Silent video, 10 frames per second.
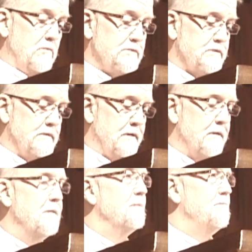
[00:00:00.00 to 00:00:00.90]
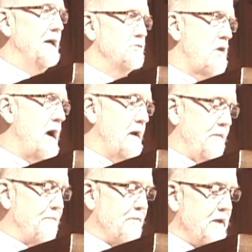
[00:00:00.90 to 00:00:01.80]
of problems.
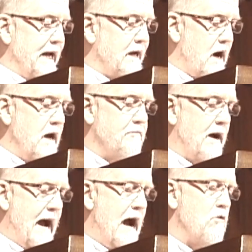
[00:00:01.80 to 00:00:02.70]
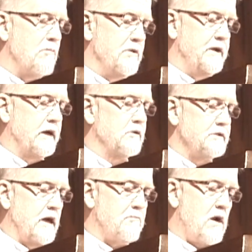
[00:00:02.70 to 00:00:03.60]
That's right. Thank God for our
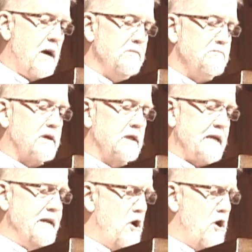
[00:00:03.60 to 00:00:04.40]
particular set of problems,